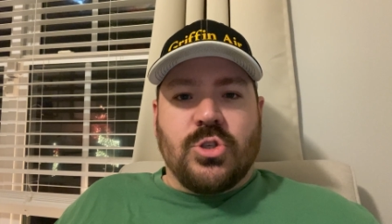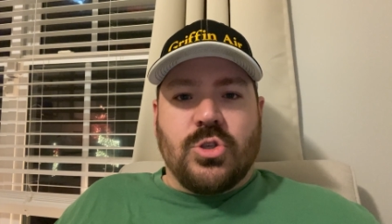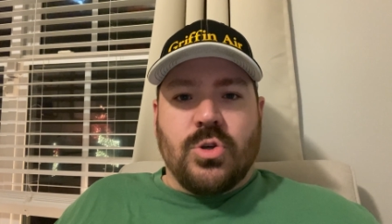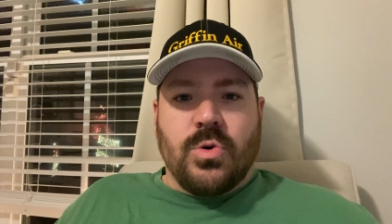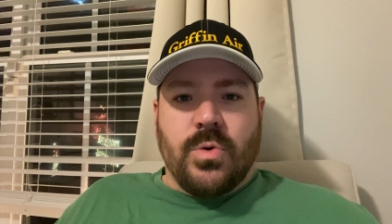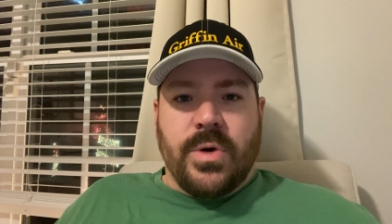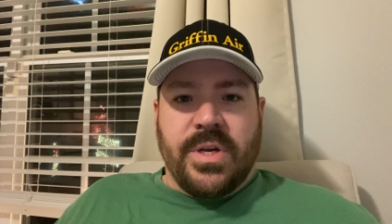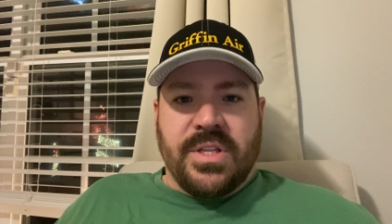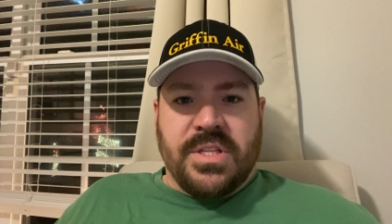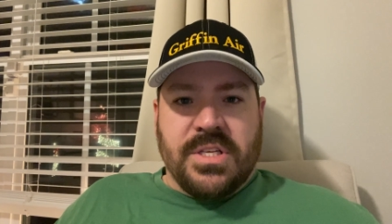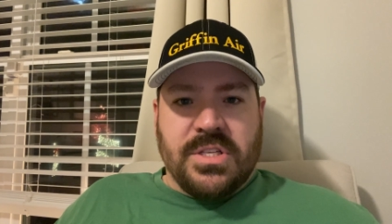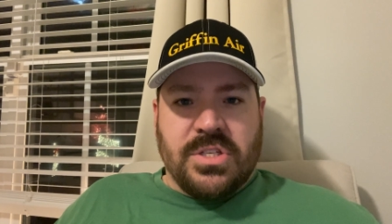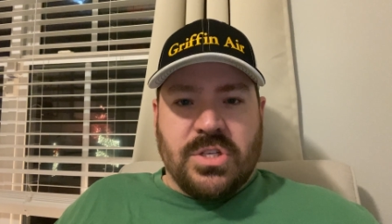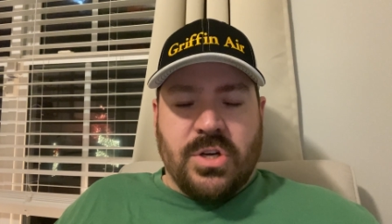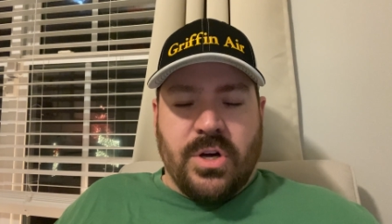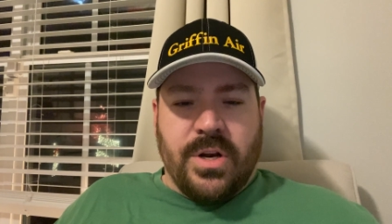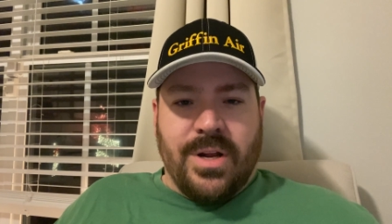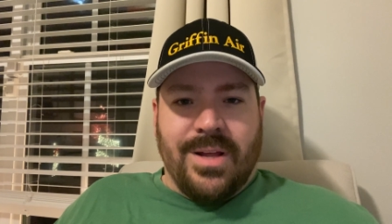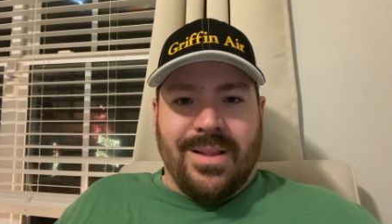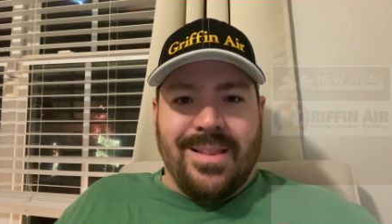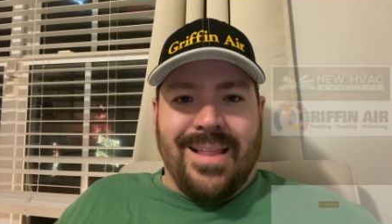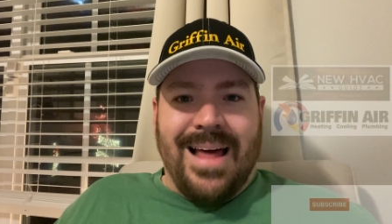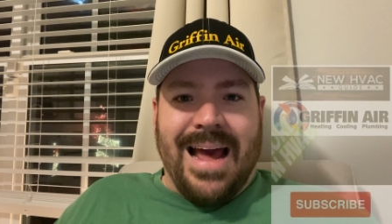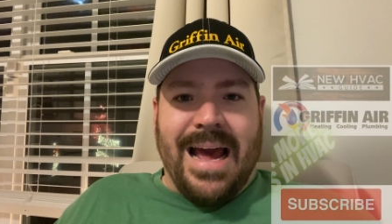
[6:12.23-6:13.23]
joint that's
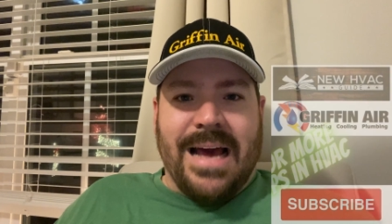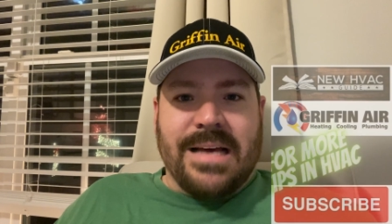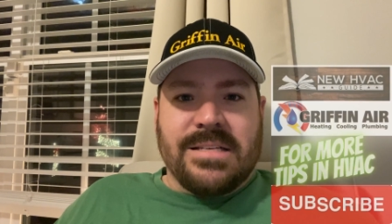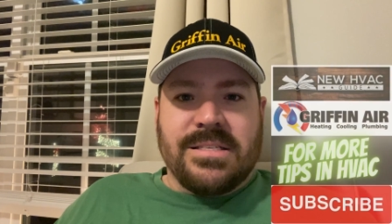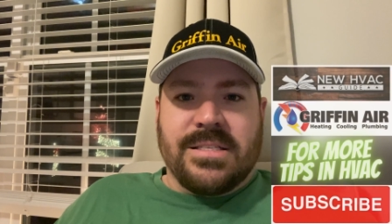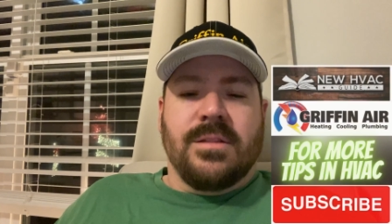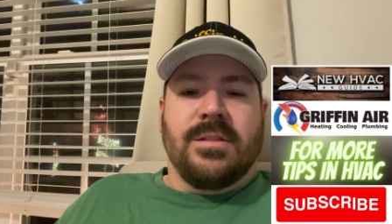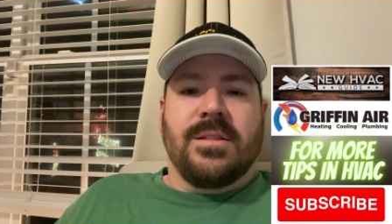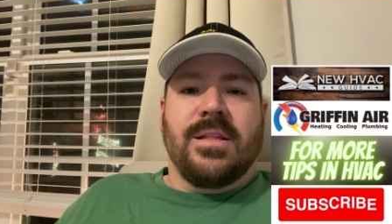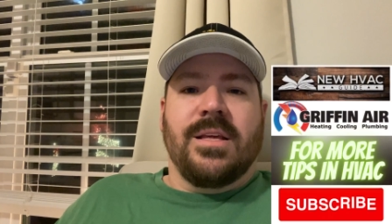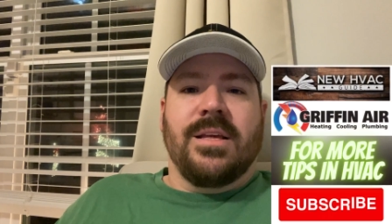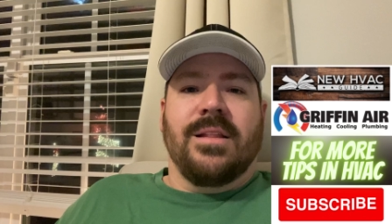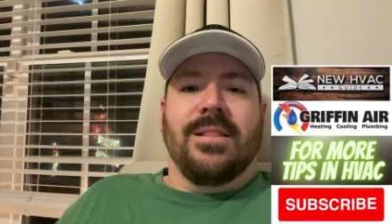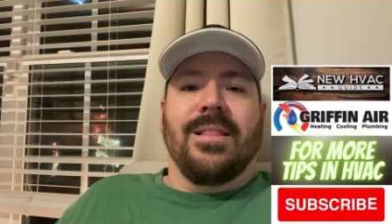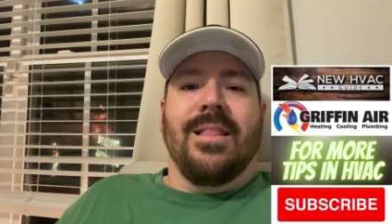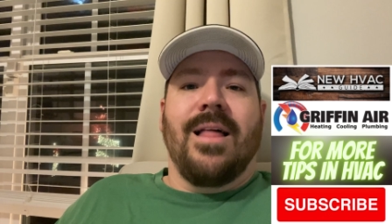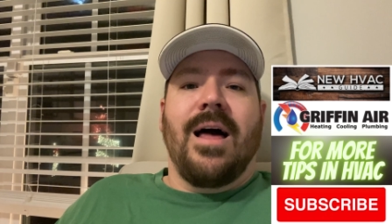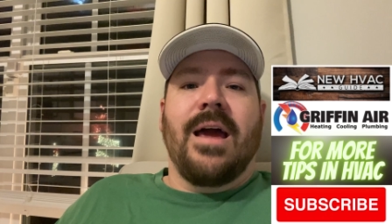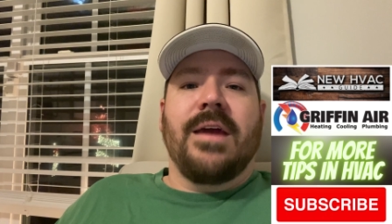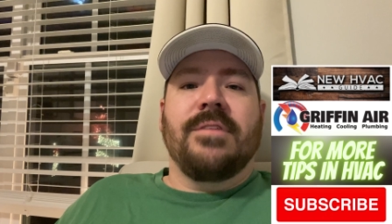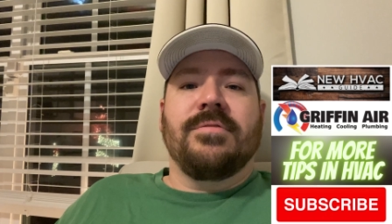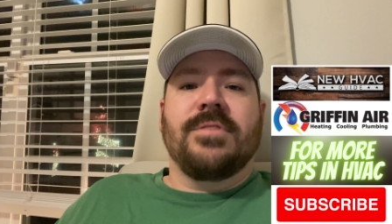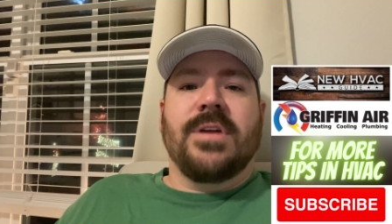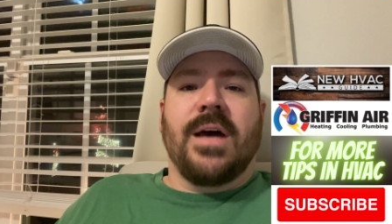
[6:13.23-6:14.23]
gonna last the
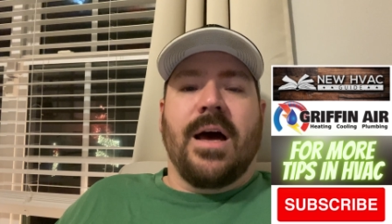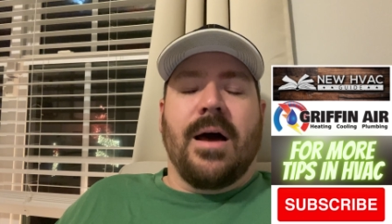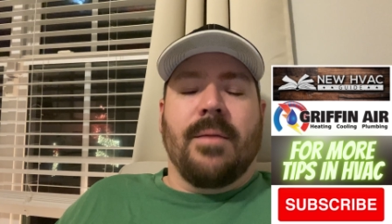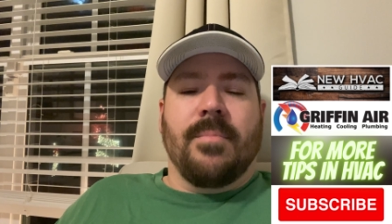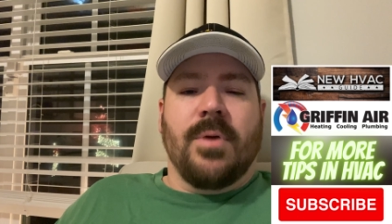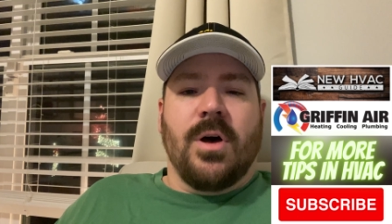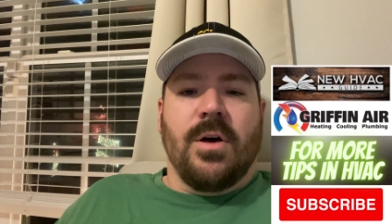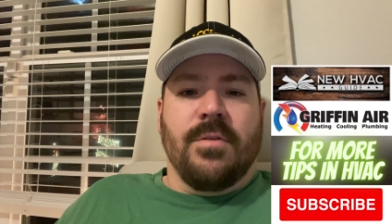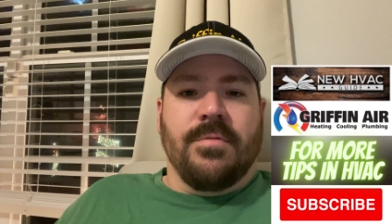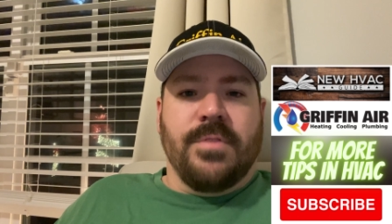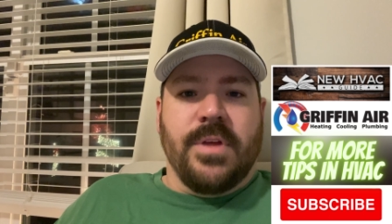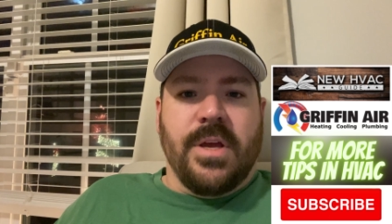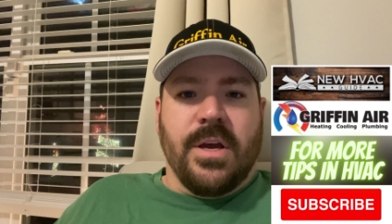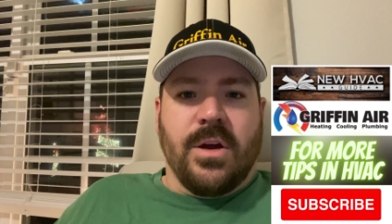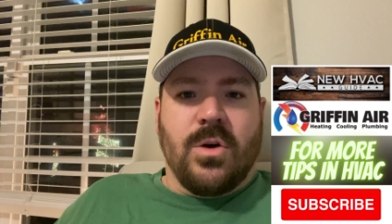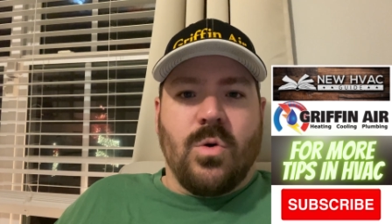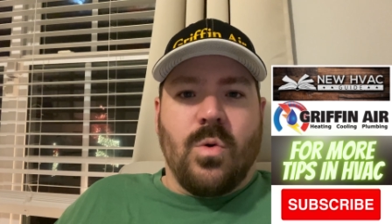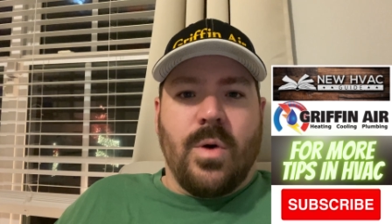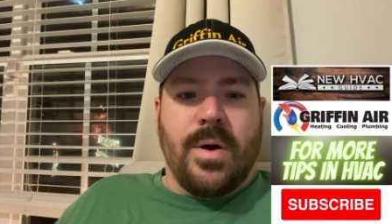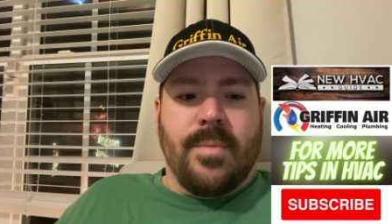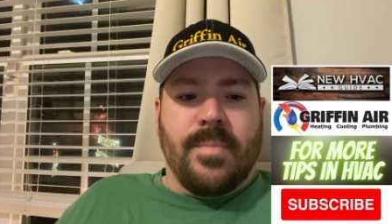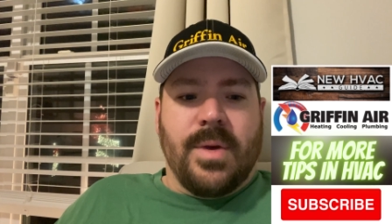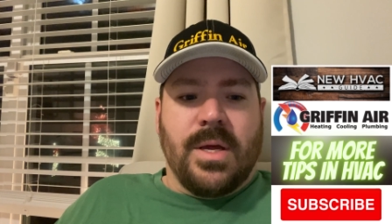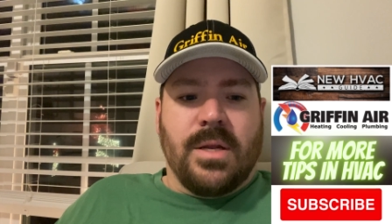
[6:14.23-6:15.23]
lifetime of the
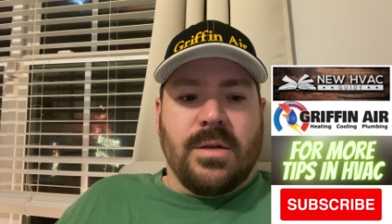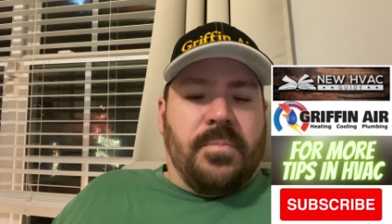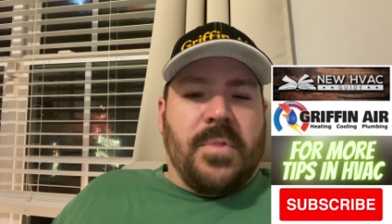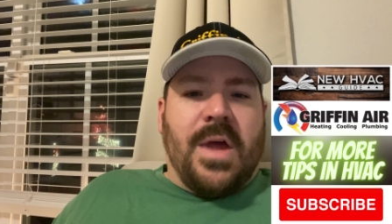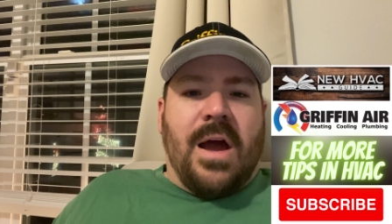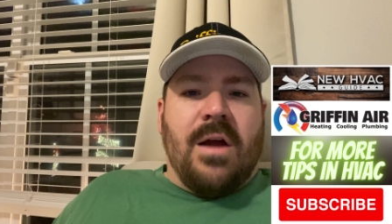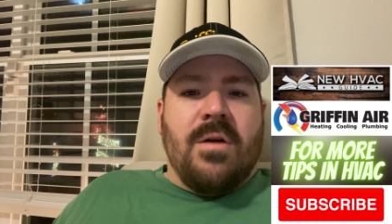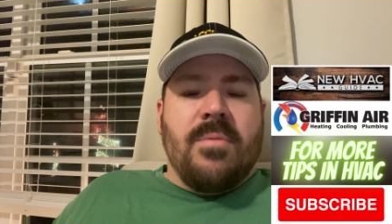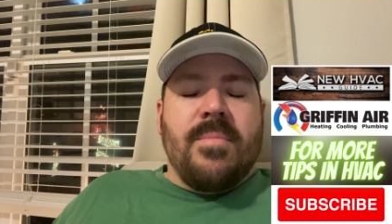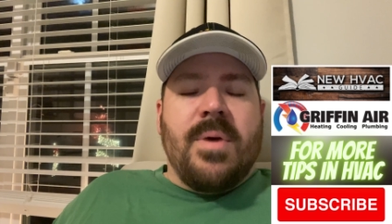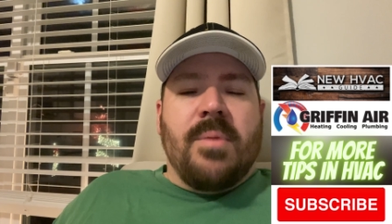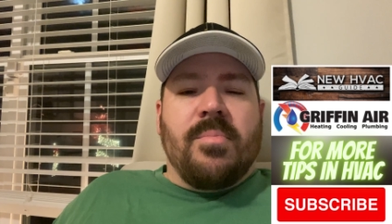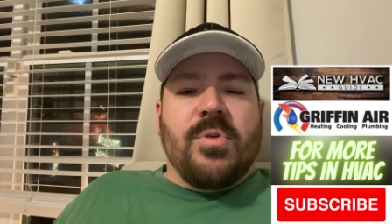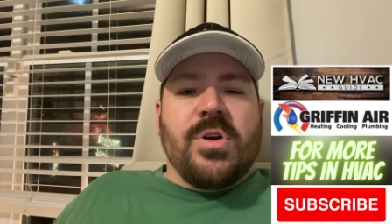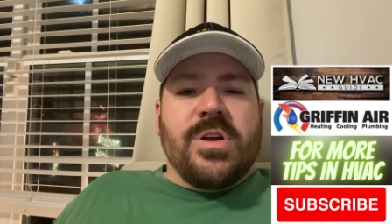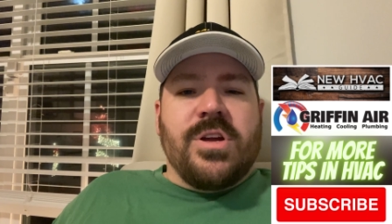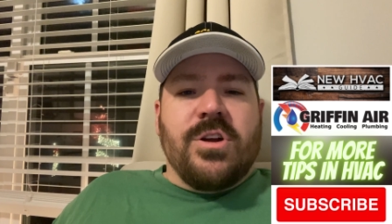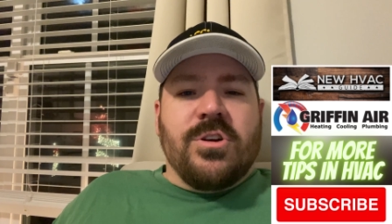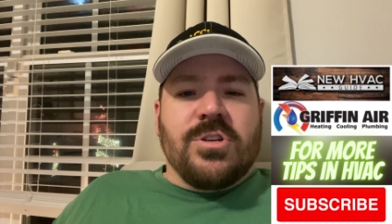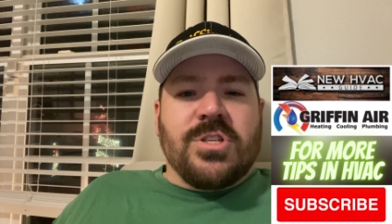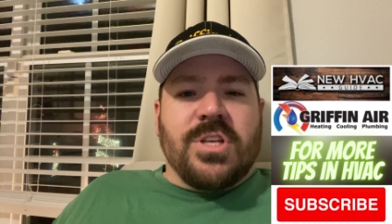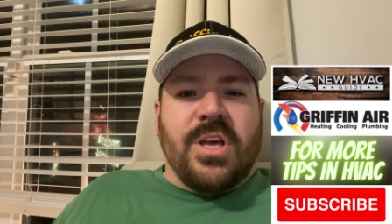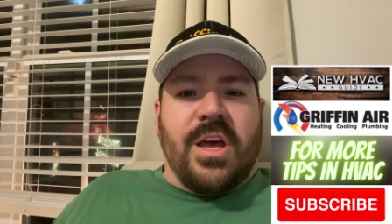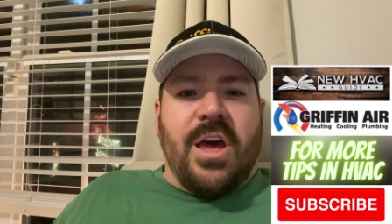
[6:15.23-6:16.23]
equipment. I remember
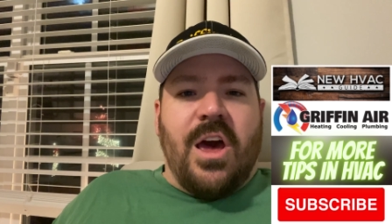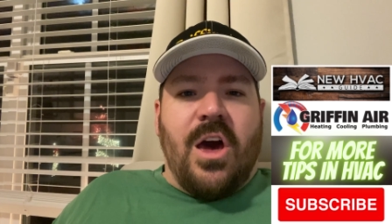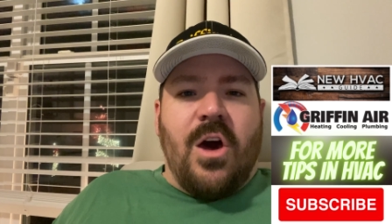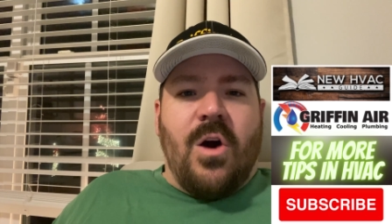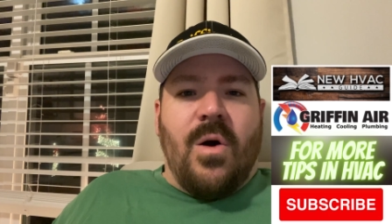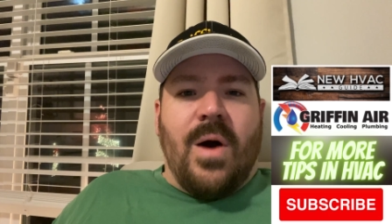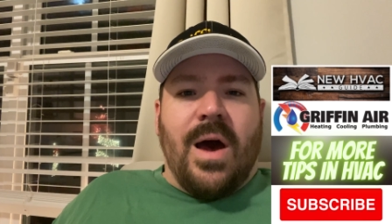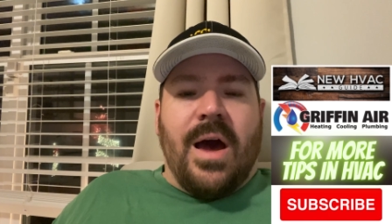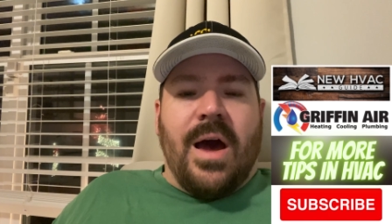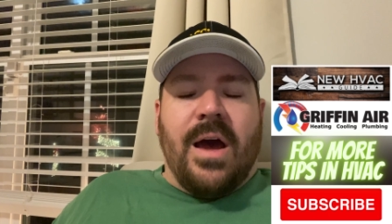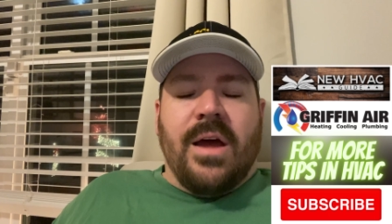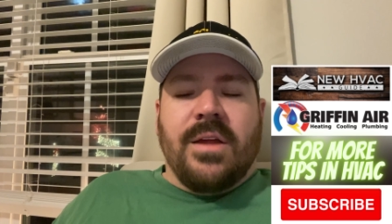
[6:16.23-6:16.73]
years ago, I